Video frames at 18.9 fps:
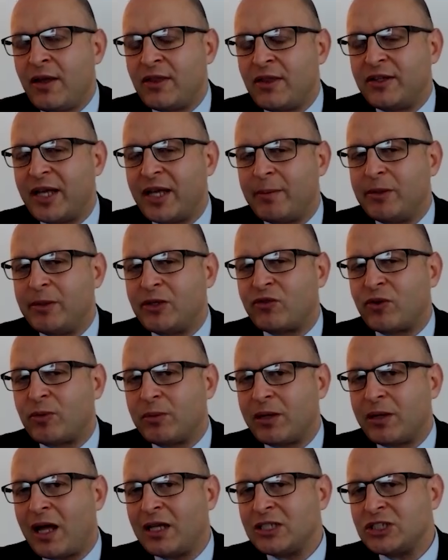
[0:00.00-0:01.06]
the damage from
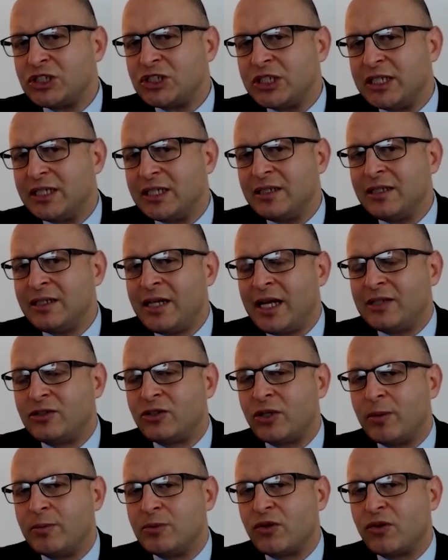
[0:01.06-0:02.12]
last year in
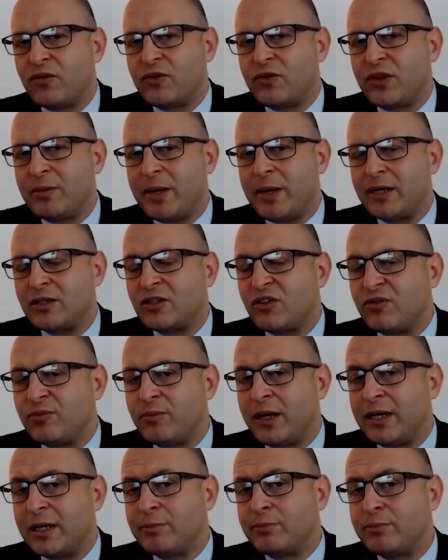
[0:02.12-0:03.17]
terms of the amount of
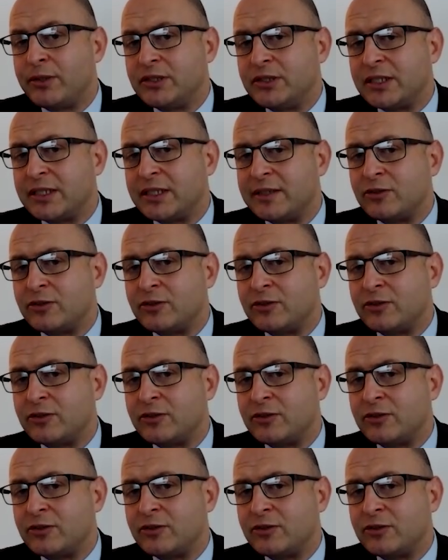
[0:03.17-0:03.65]
money printing,